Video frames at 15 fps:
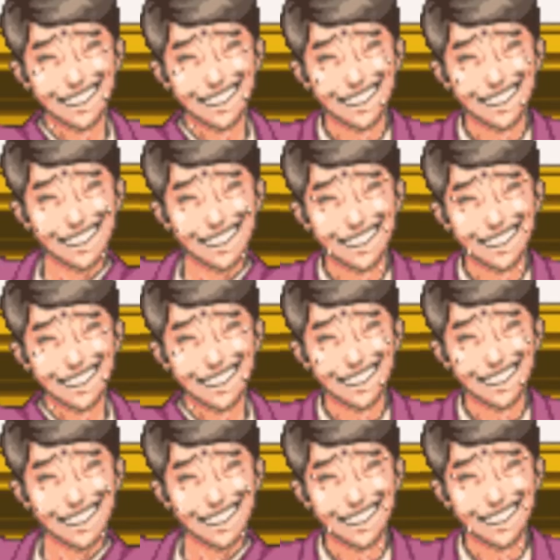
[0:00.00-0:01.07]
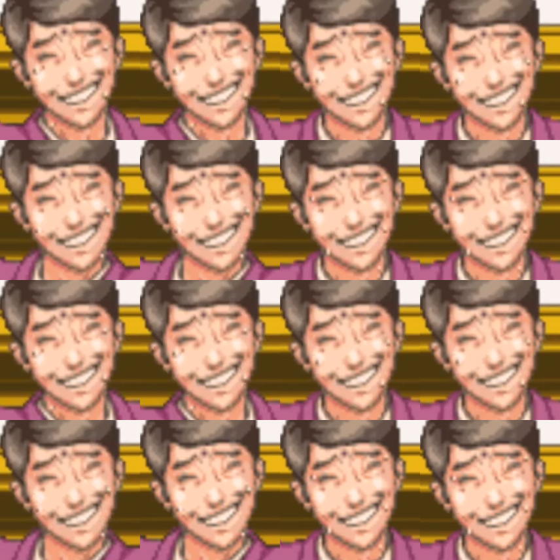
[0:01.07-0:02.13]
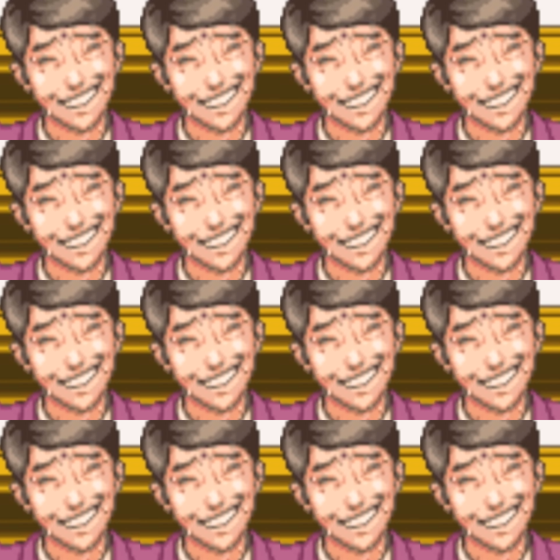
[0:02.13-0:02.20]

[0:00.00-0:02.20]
That, and you seem rather